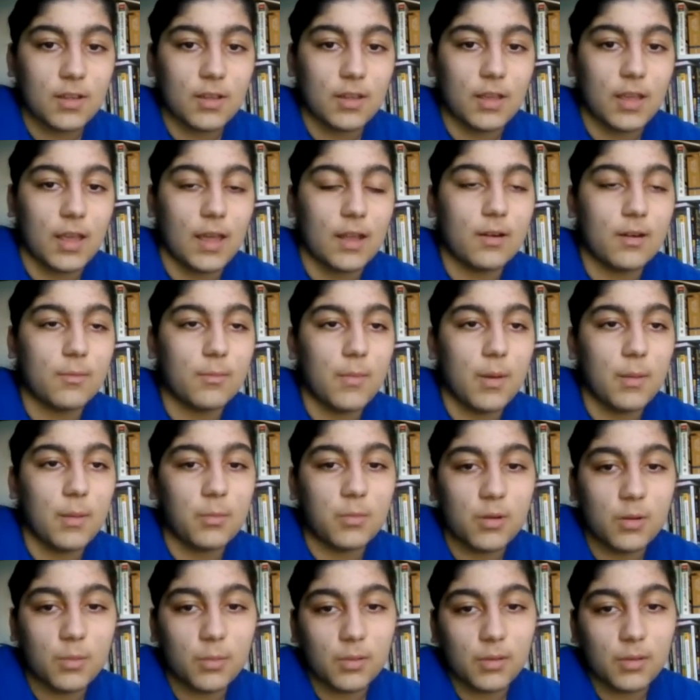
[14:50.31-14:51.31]
he had a
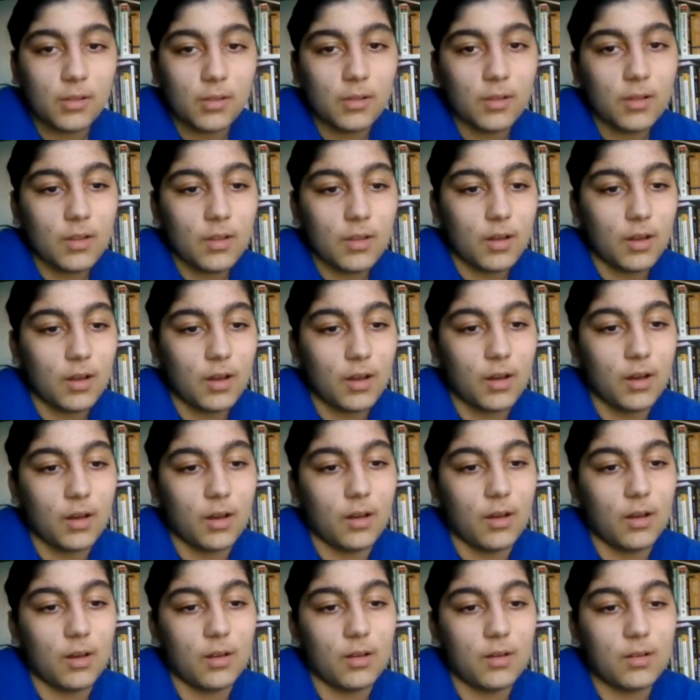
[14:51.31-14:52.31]
memorable
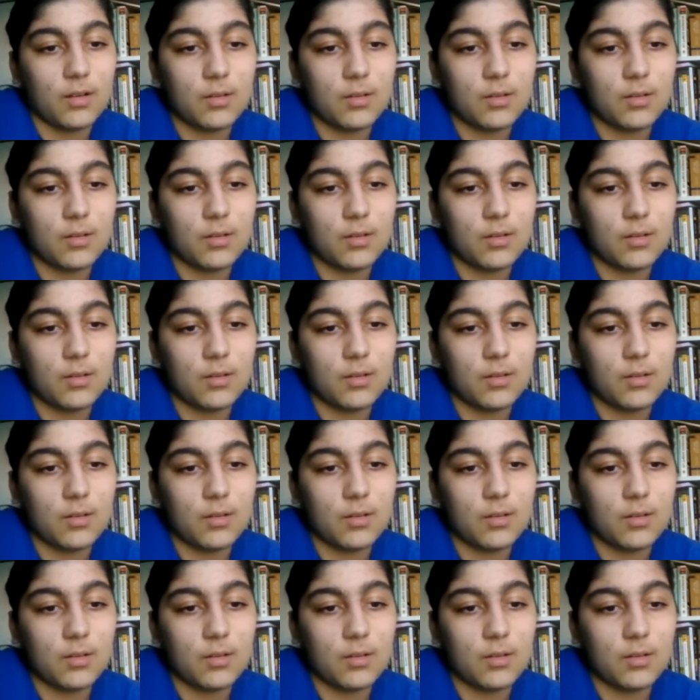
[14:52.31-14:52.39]
uh,